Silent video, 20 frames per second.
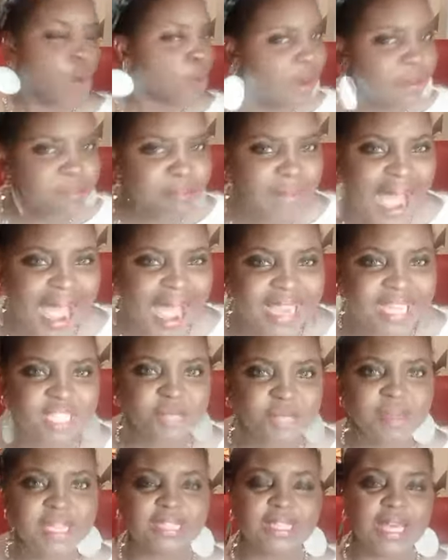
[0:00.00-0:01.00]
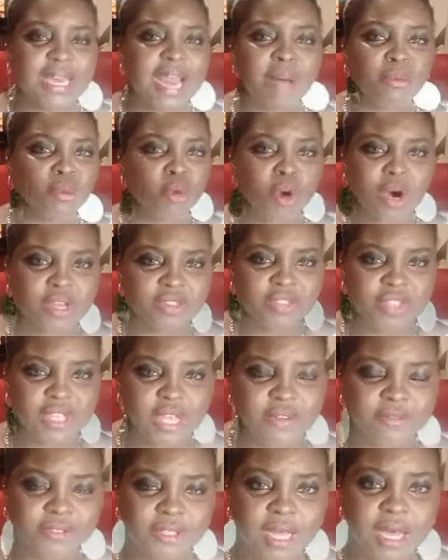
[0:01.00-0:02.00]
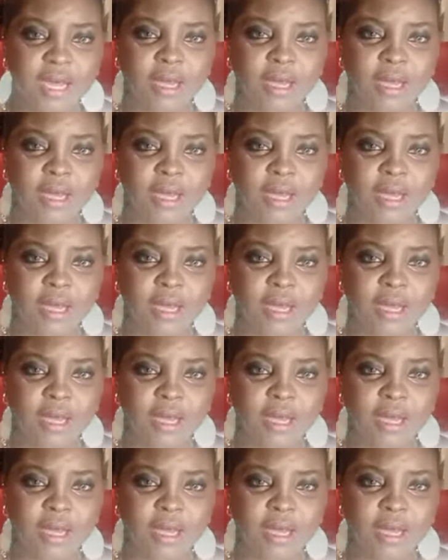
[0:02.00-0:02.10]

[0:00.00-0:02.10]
Remind me that I'm worthy of